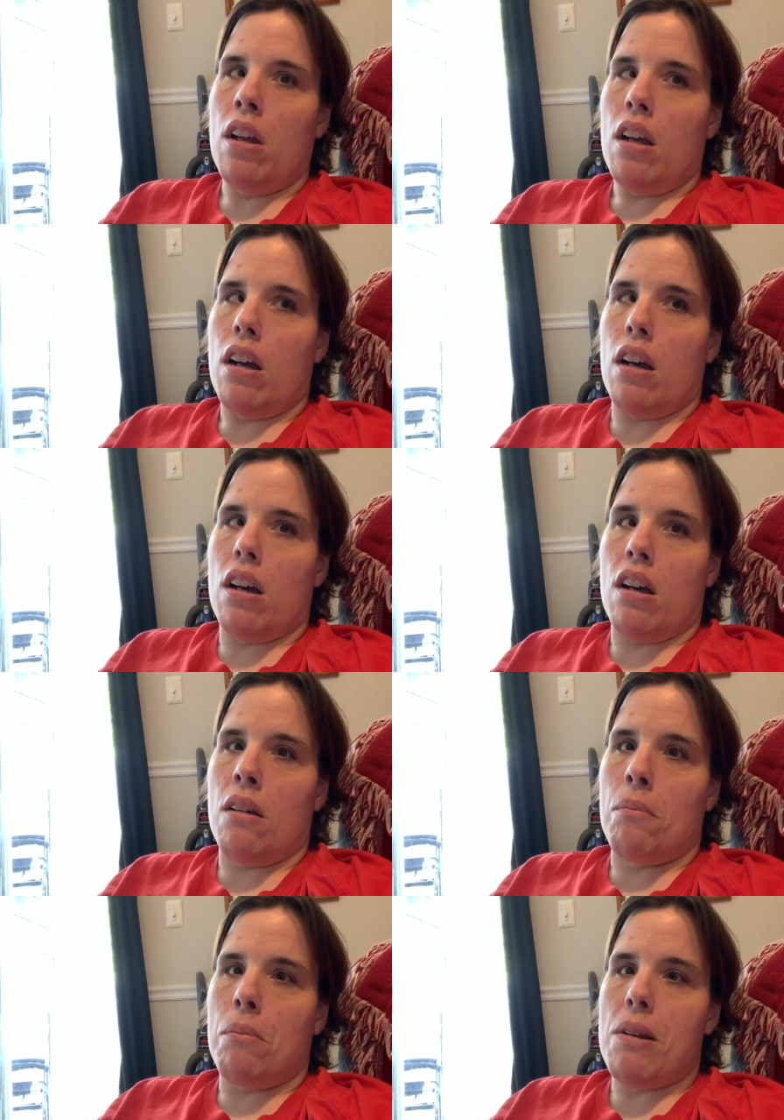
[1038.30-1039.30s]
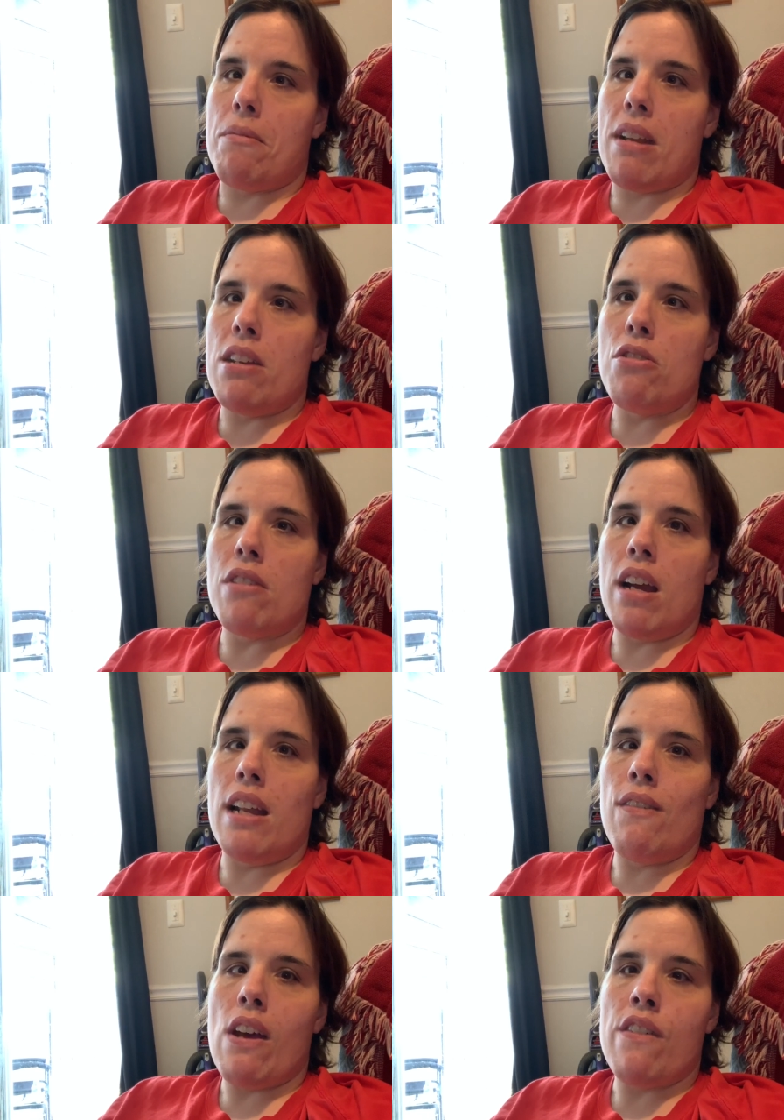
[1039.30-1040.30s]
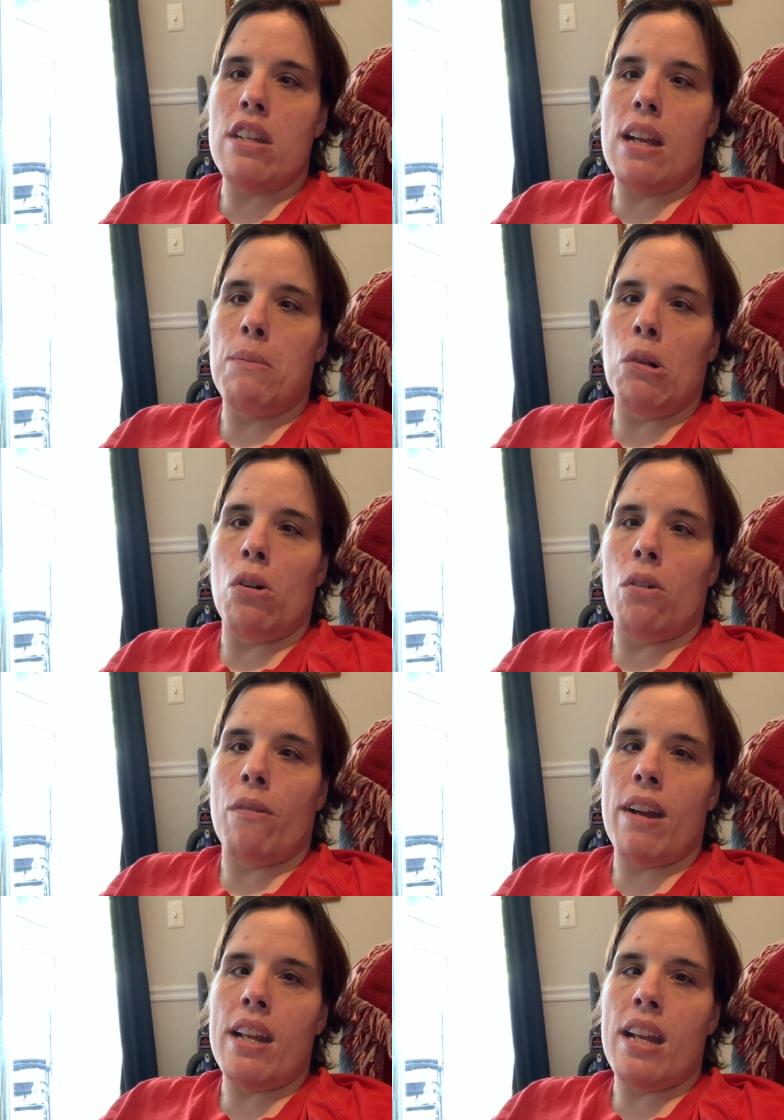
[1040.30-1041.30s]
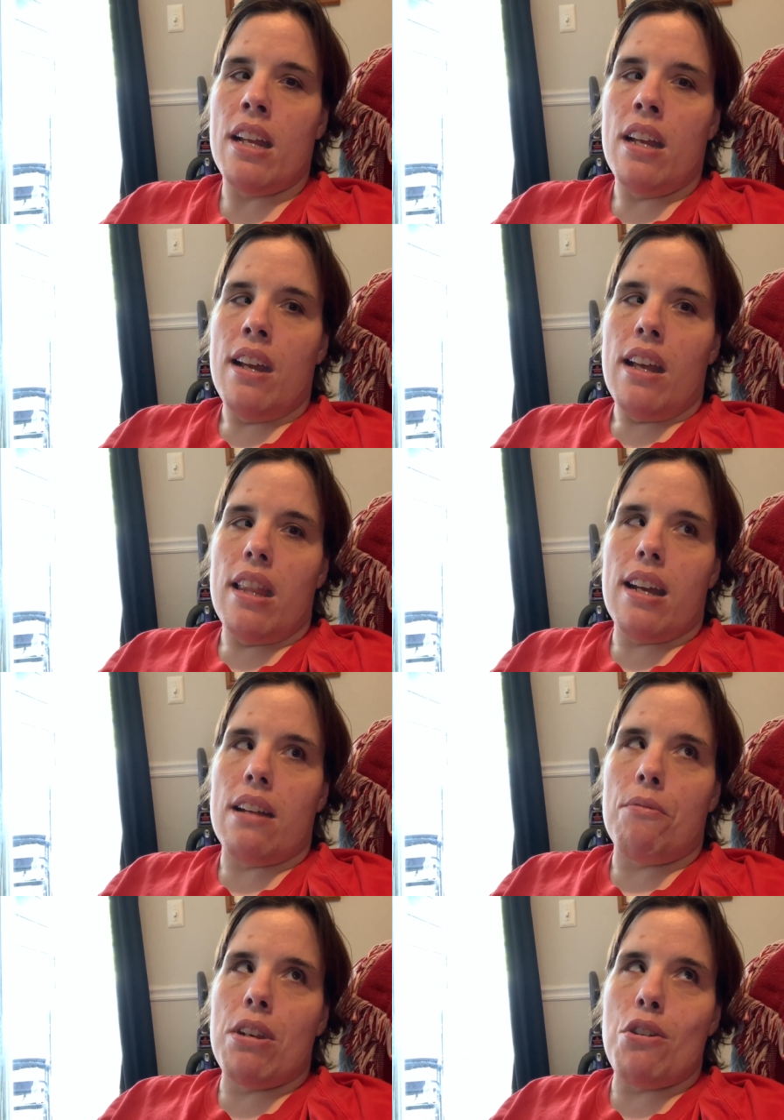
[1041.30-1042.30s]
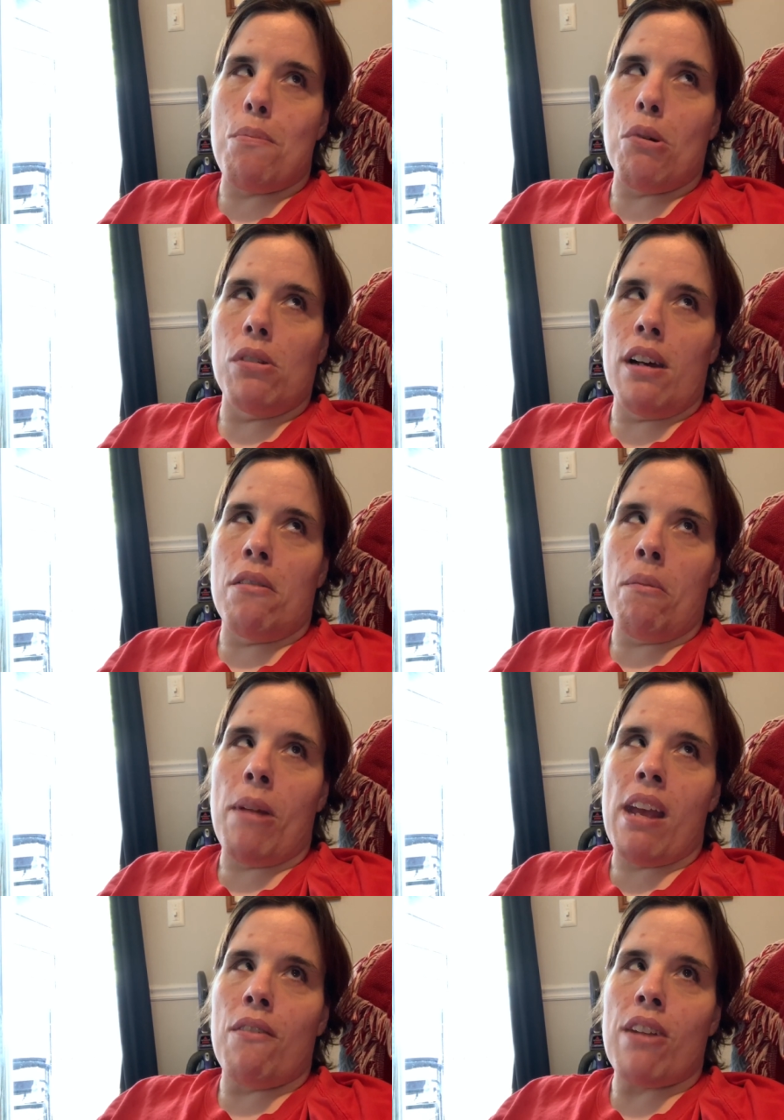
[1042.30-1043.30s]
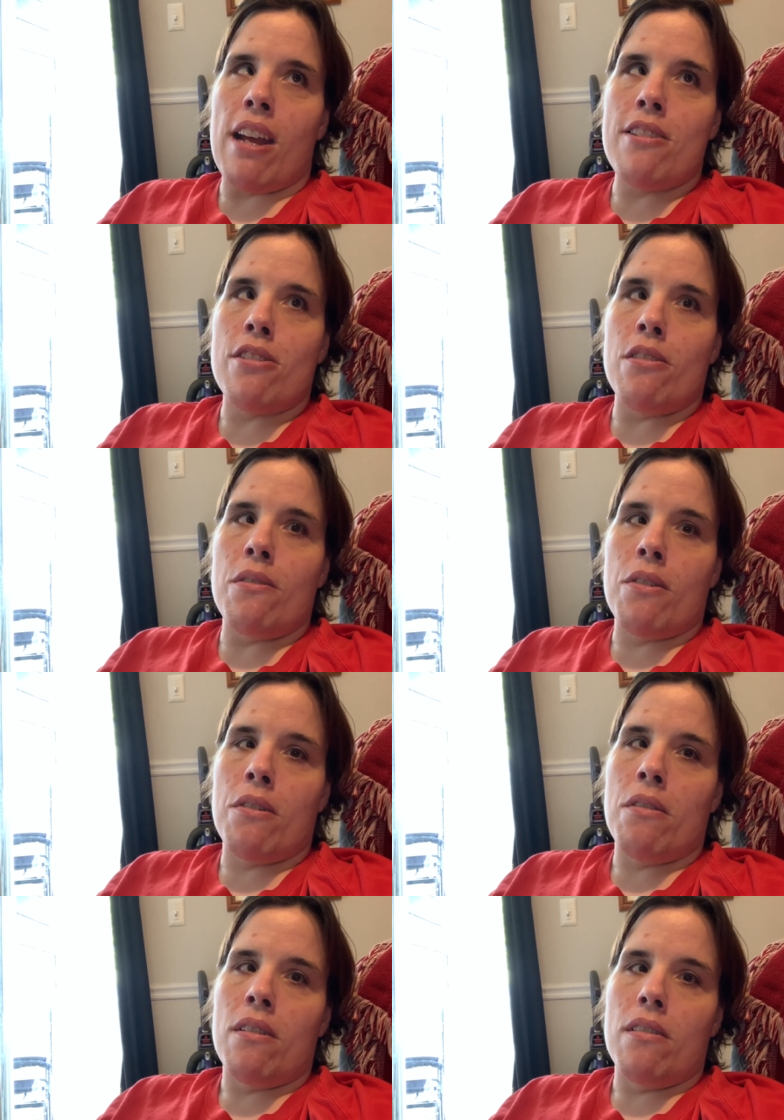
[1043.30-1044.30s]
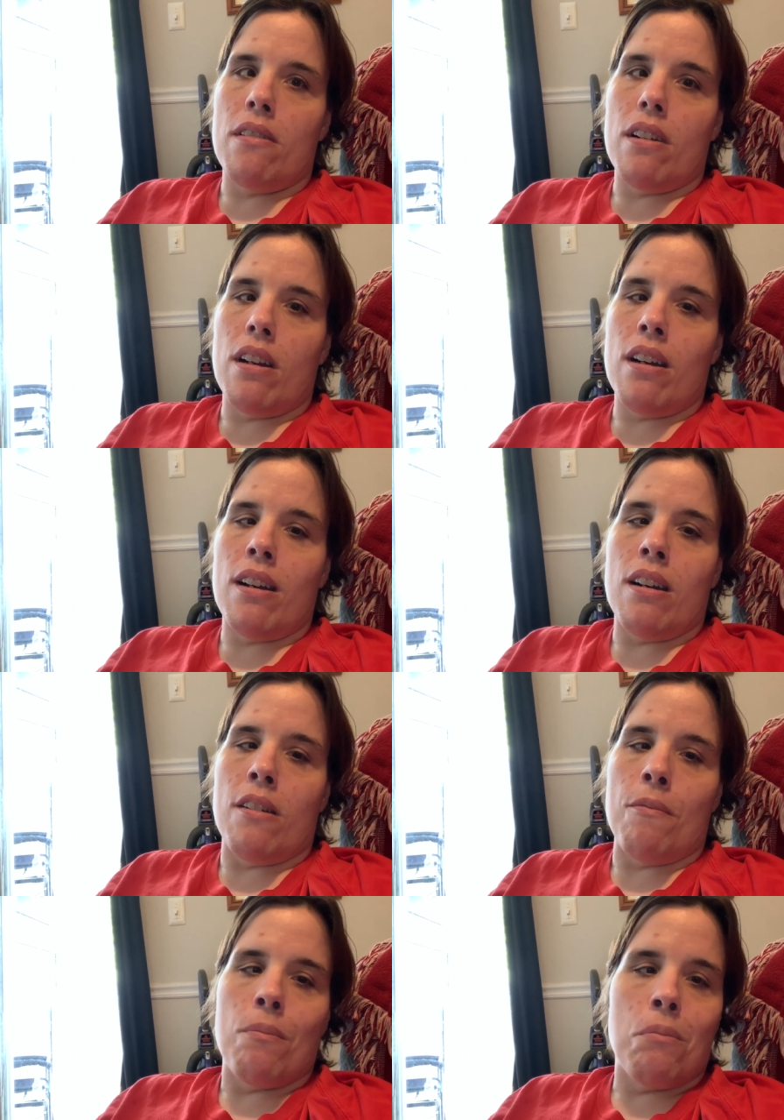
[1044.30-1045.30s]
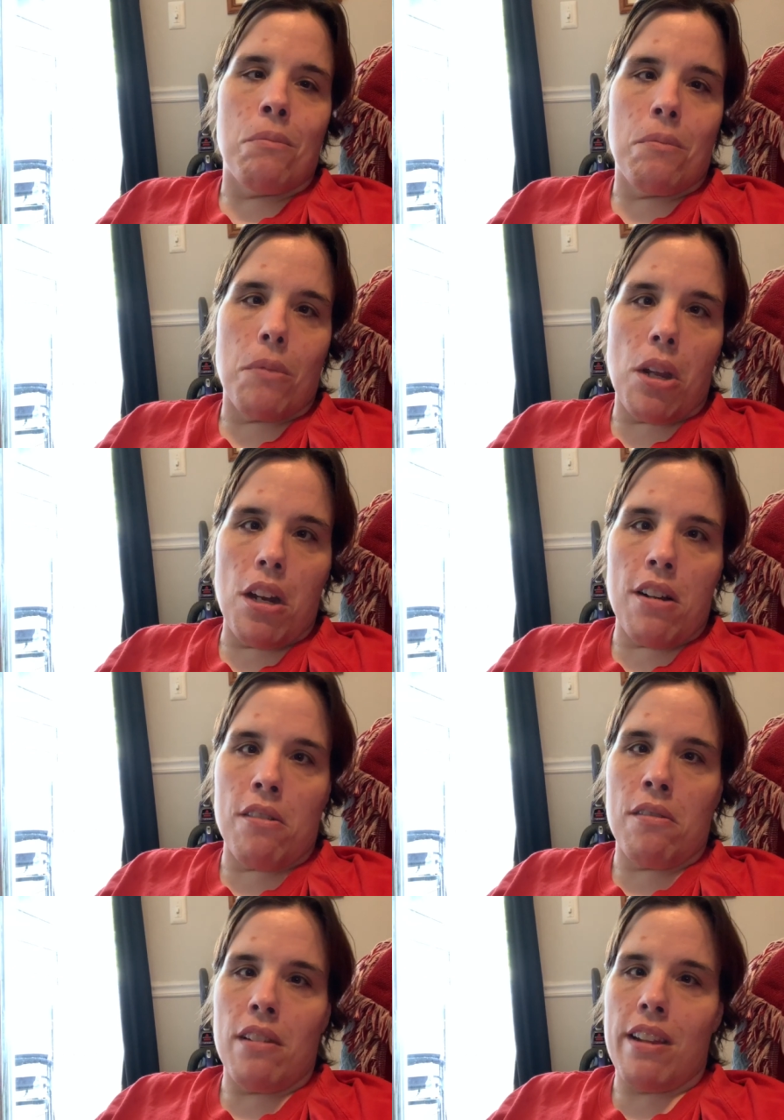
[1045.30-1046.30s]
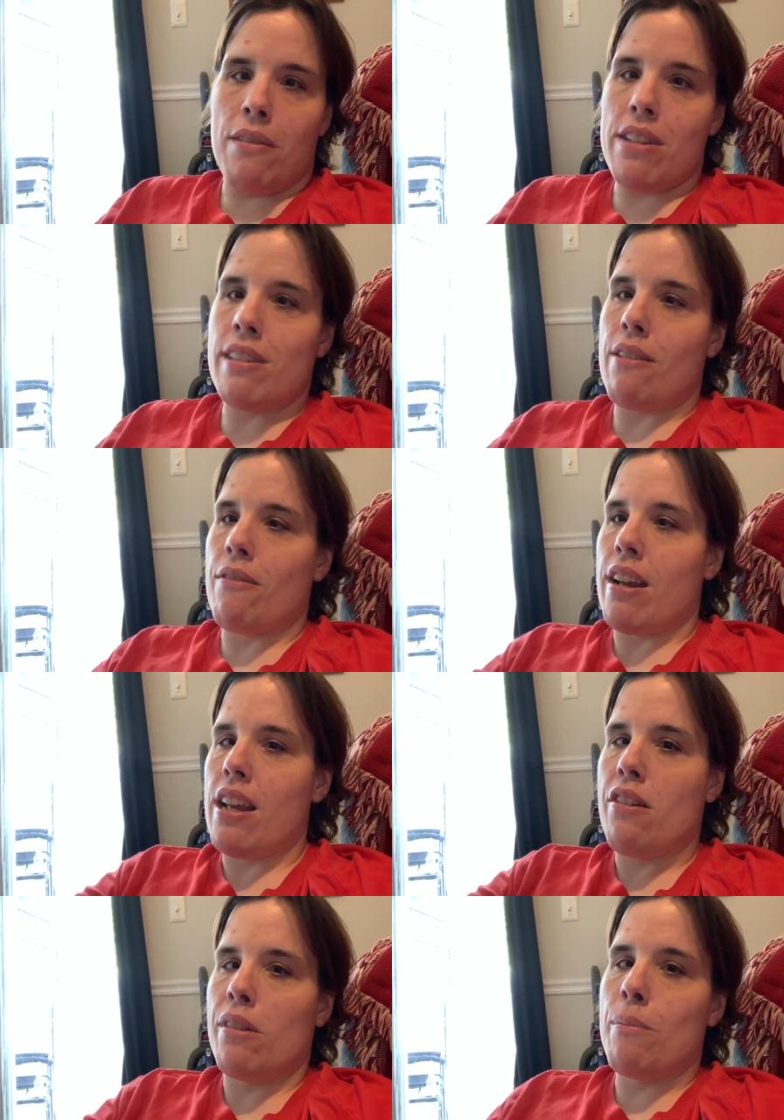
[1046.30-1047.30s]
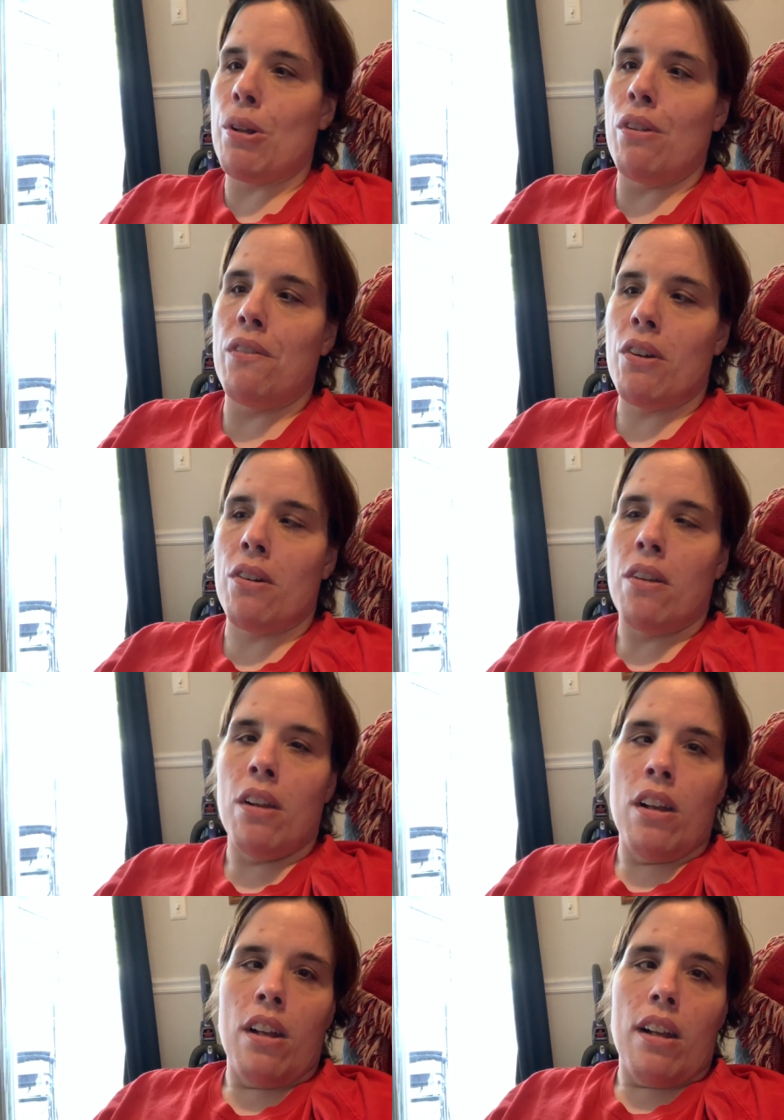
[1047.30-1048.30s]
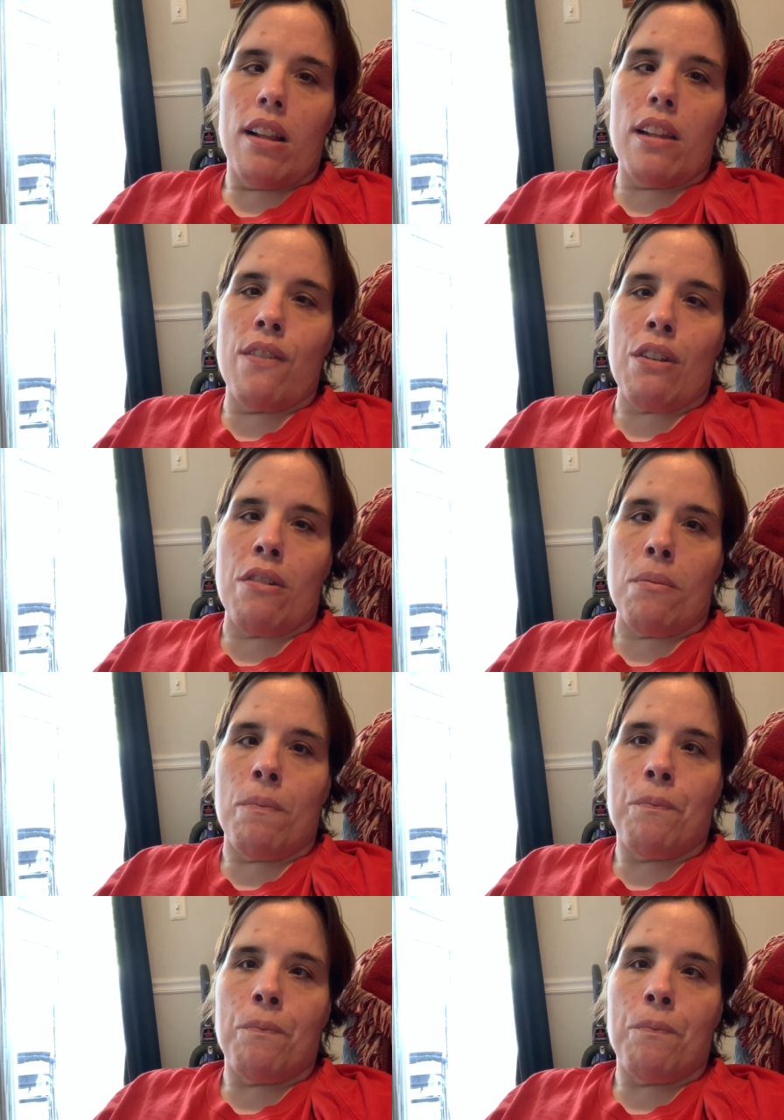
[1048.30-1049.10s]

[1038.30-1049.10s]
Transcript: But we do kind of have a table already that we do pull out when we have guests over, you know, that we set right here in the middle of our living room.